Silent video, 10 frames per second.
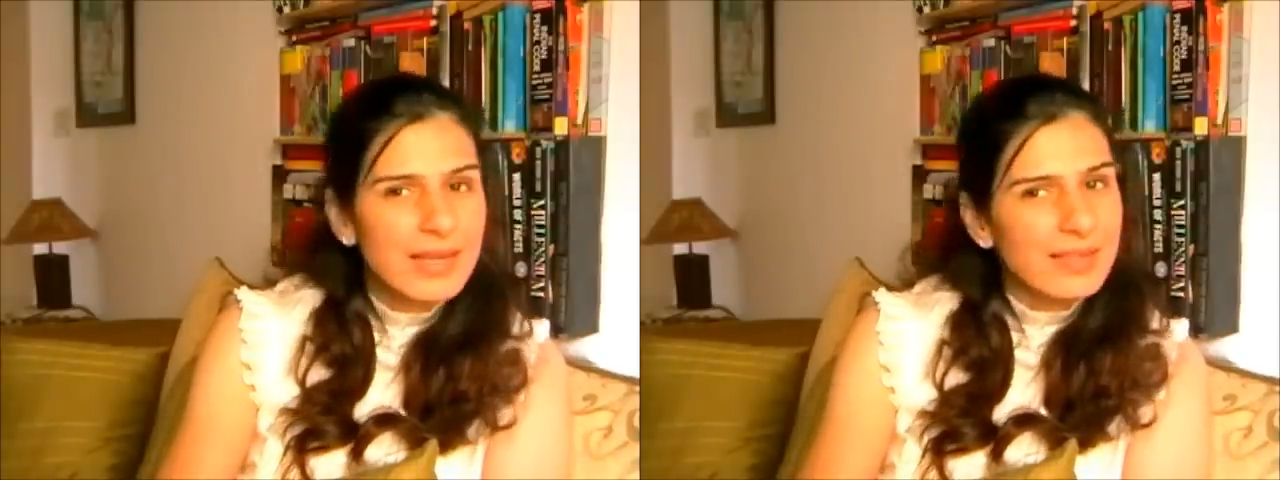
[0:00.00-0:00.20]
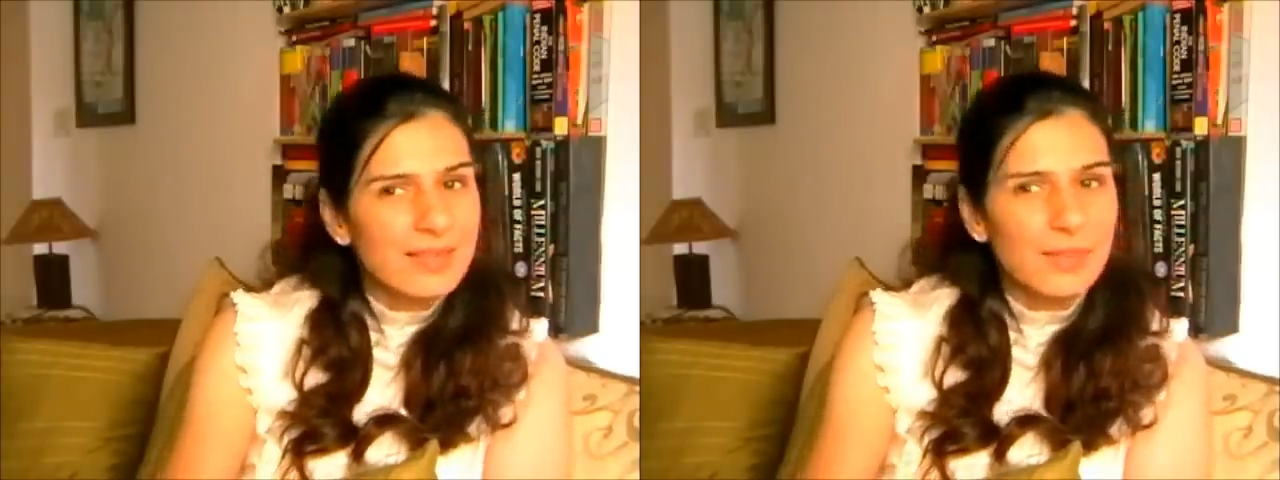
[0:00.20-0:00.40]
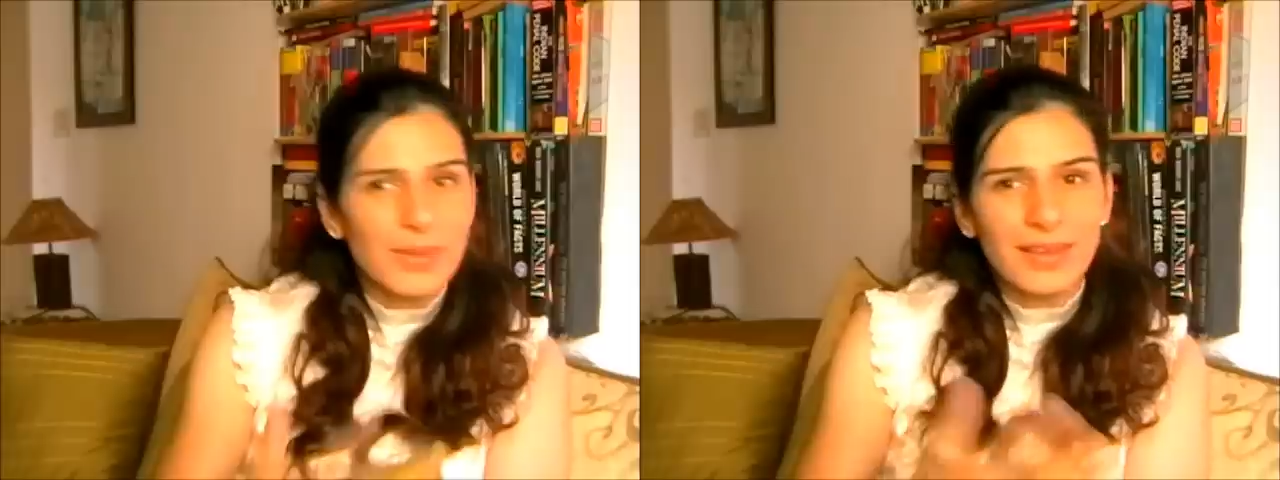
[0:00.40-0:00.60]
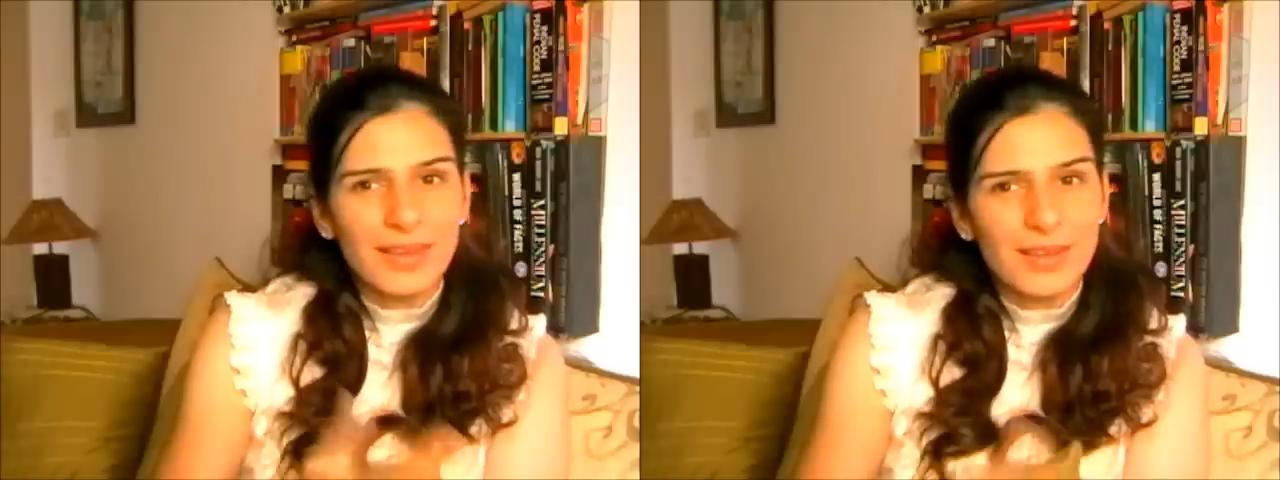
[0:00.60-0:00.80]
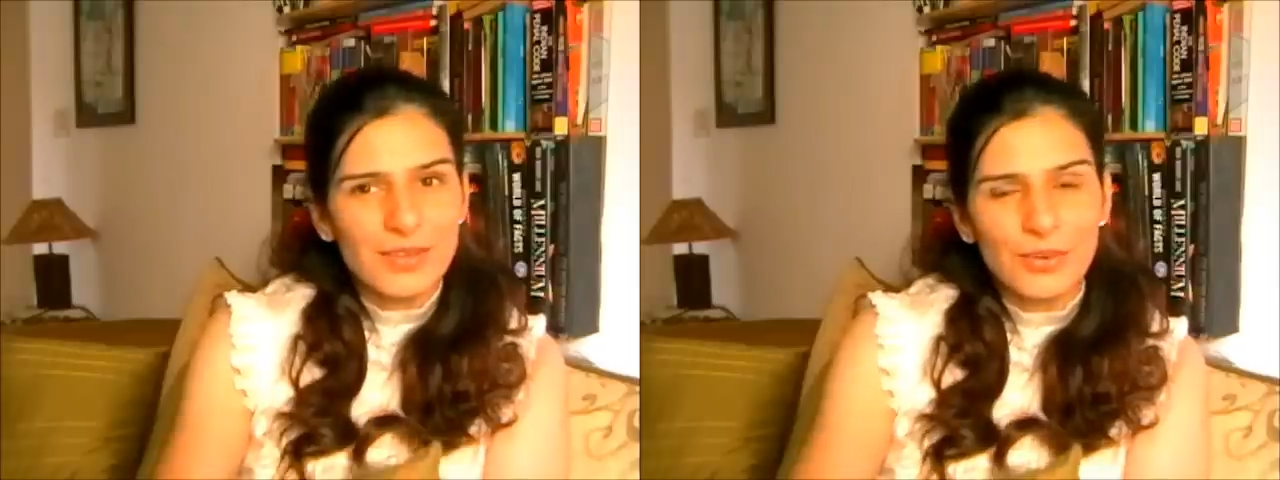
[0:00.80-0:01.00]
This month
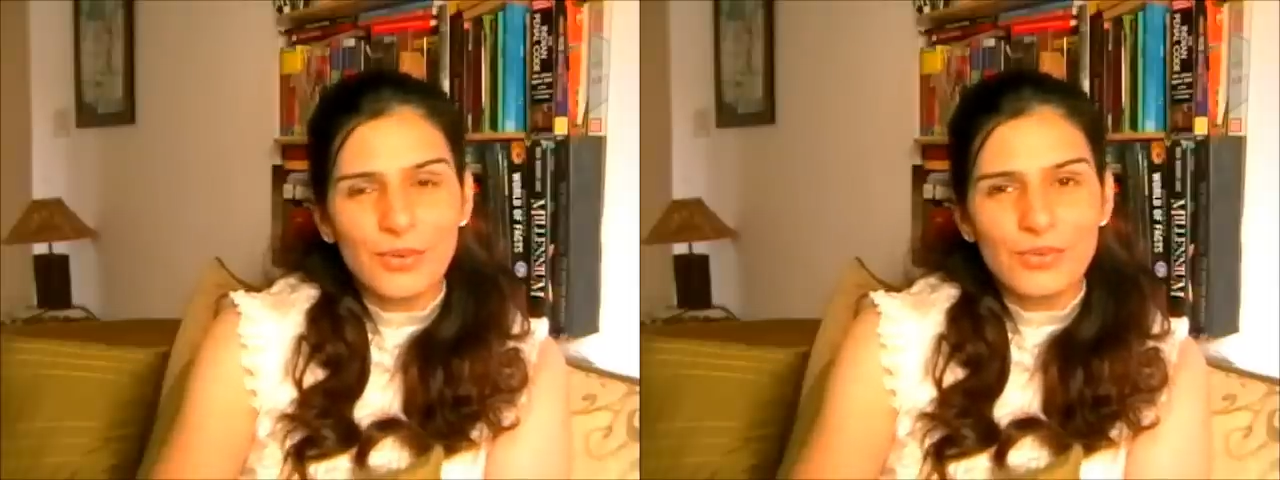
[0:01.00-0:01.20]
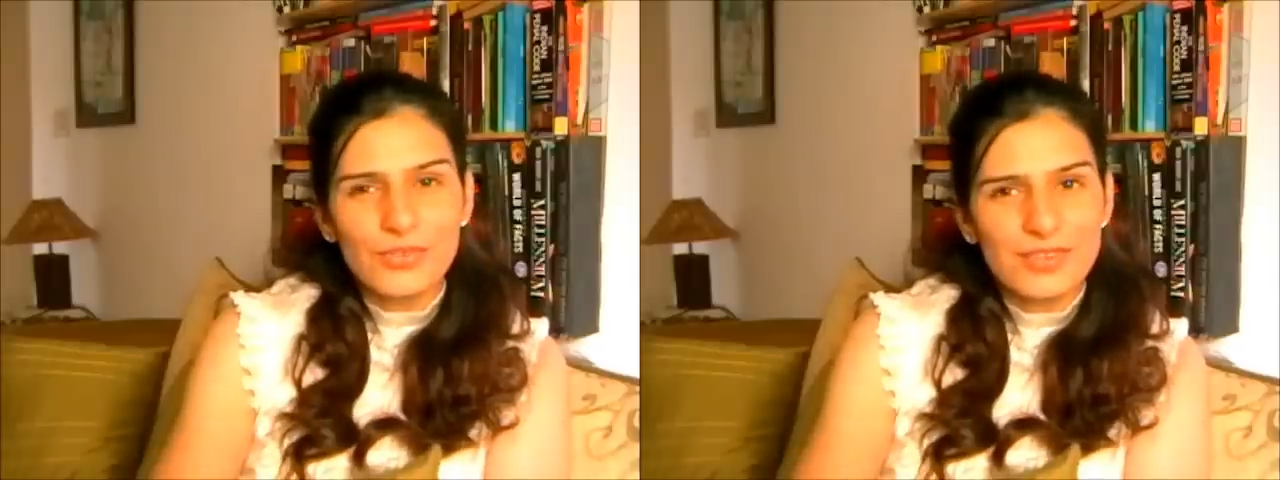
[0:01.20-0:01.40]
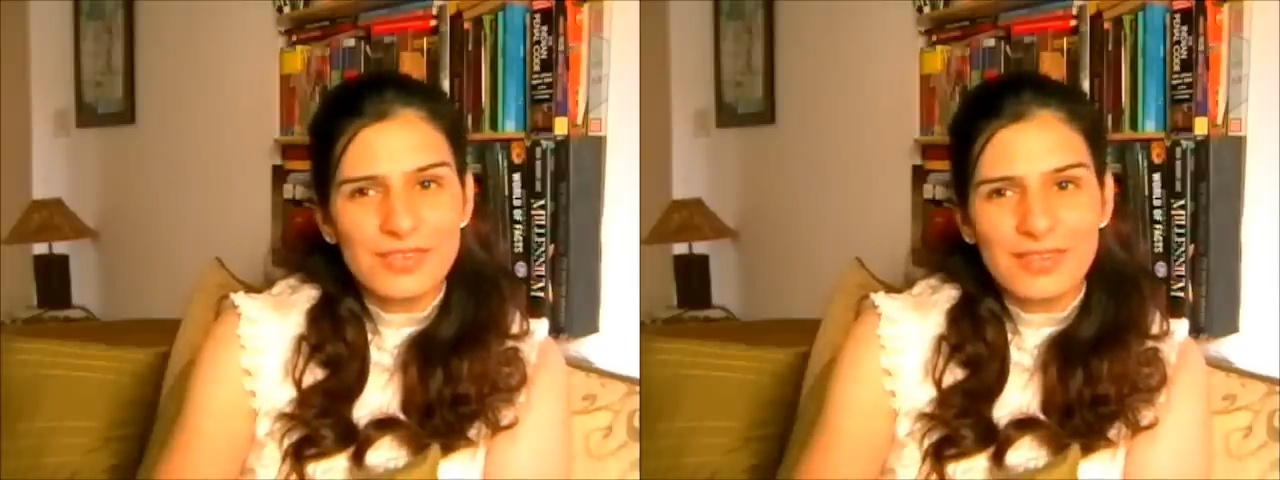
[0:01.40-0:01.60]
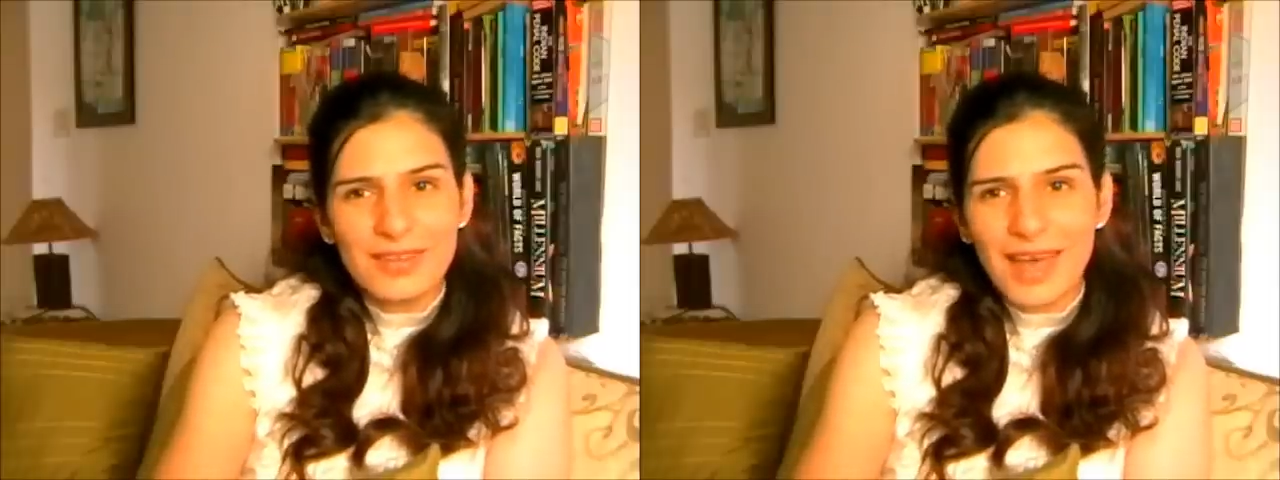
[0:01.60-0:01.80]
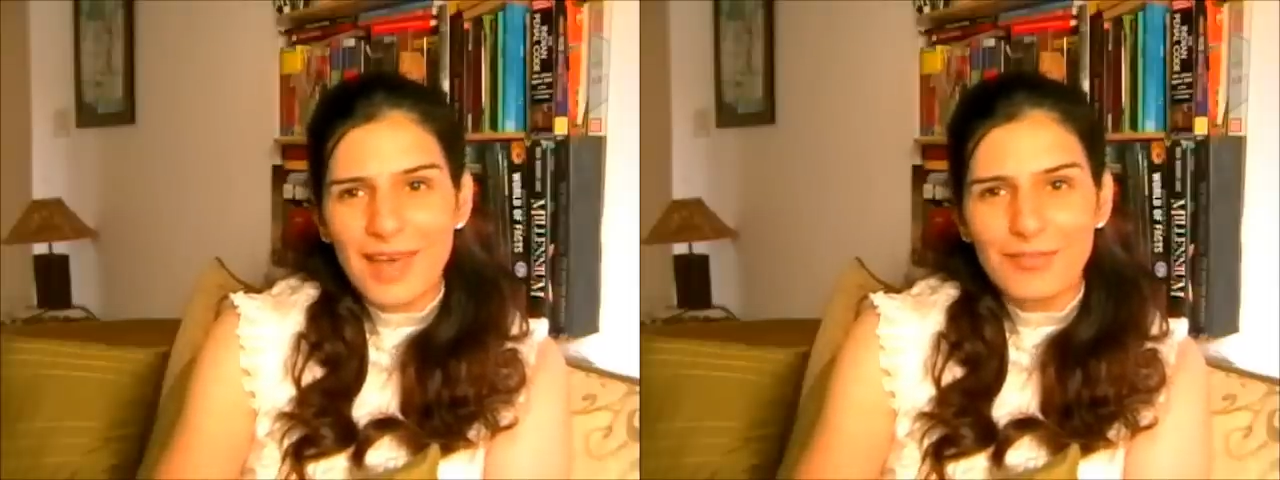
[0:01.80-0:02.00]
again, it's going to just
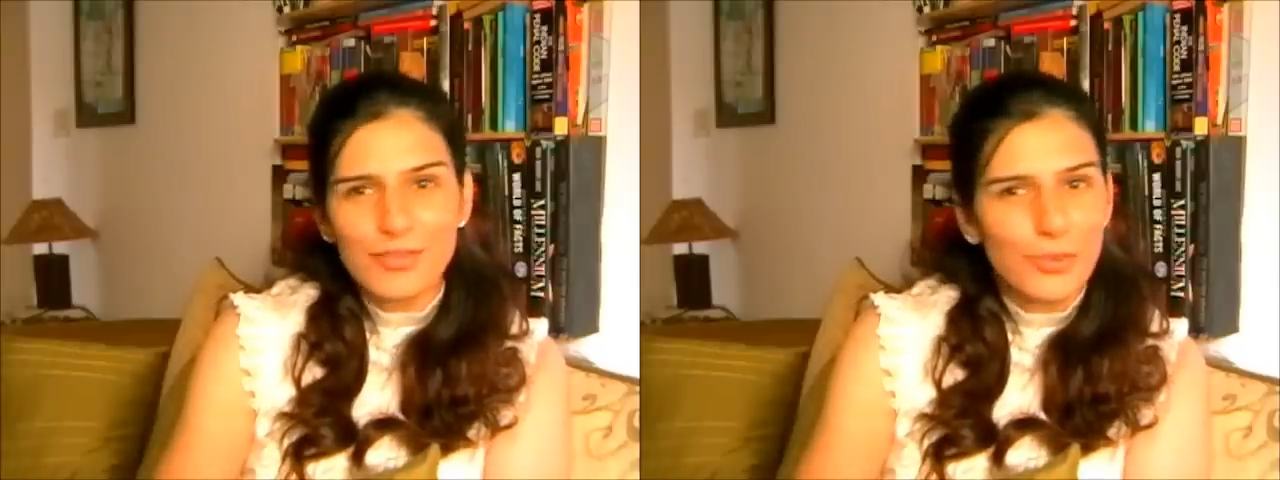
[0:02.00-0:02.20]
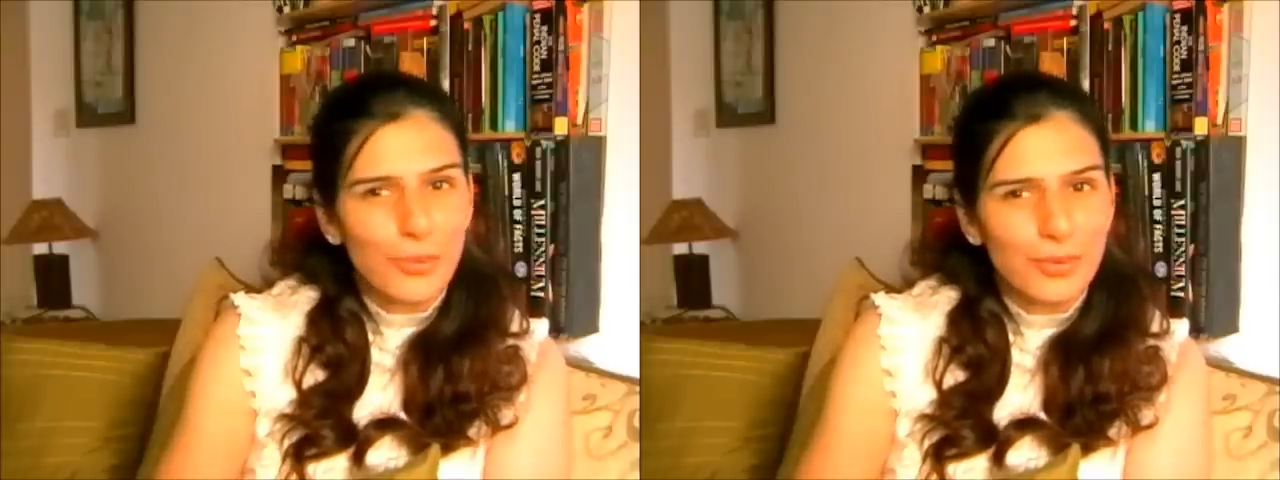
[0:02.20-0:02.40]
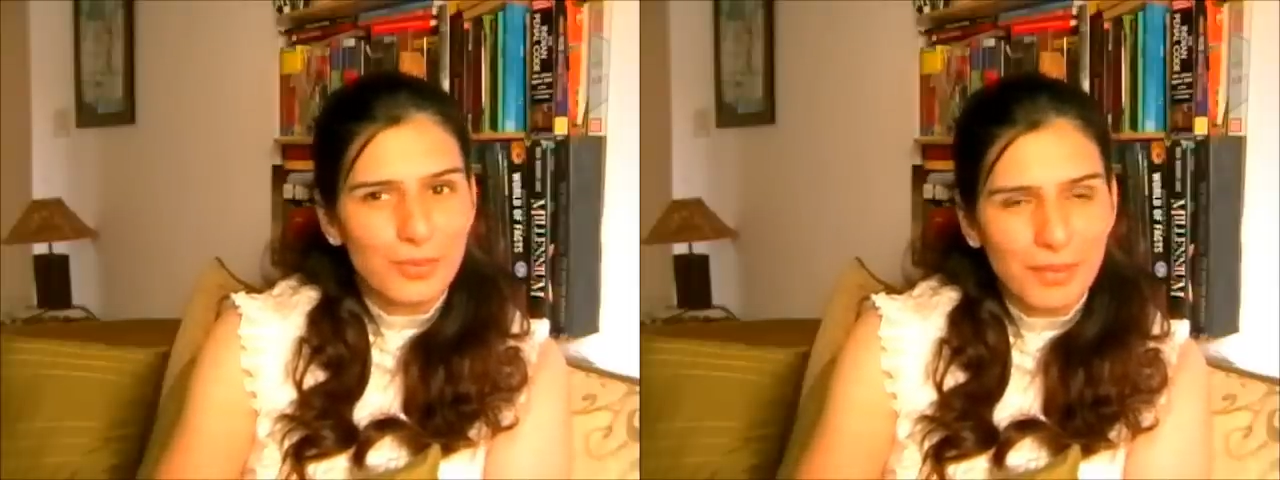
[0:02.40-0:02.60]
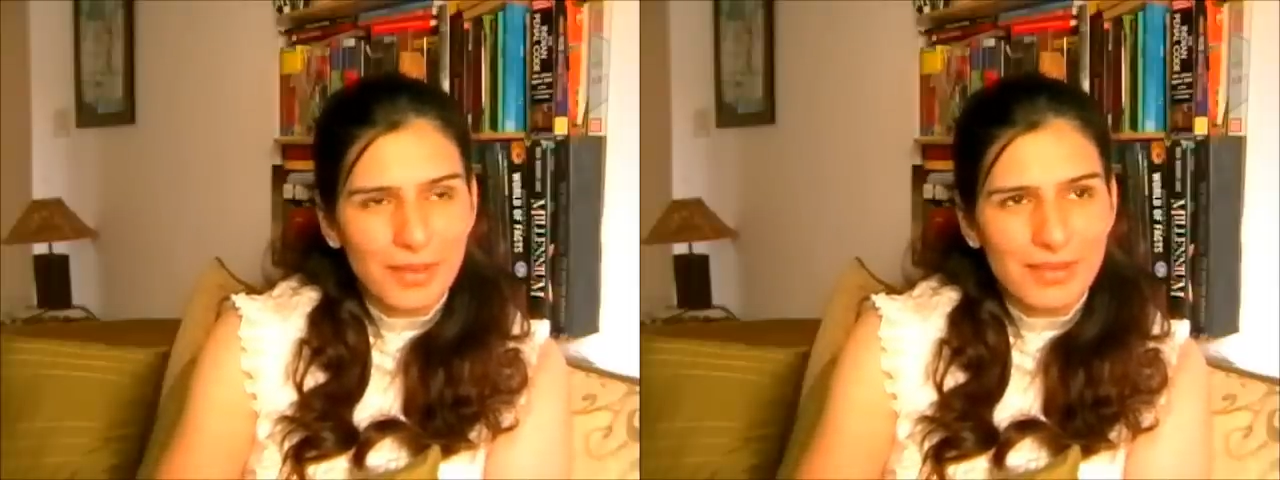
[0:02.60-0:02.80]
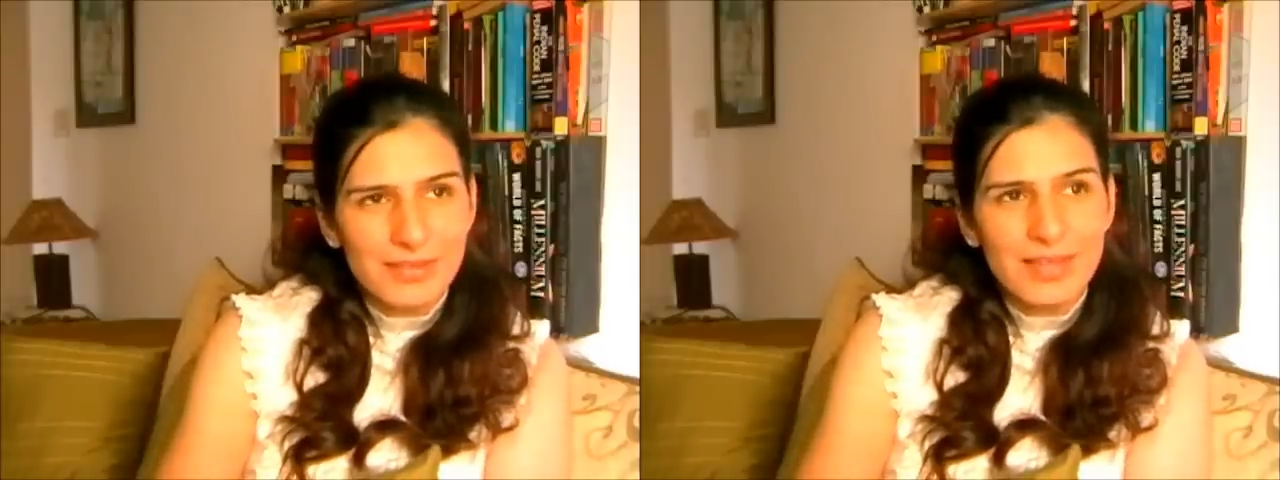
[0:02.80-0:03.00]
have its own
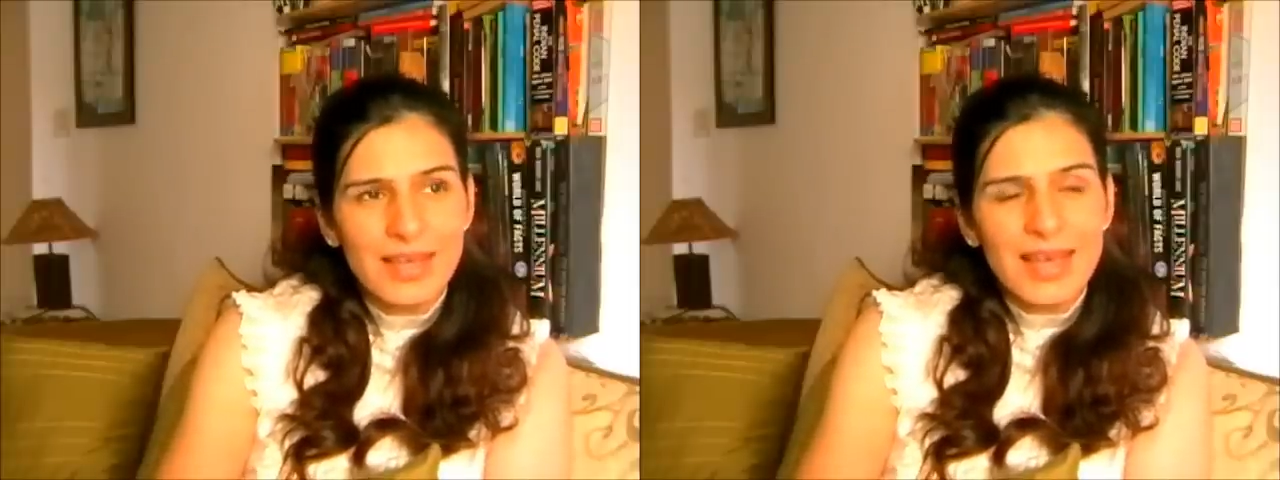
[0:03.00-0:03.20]
pace.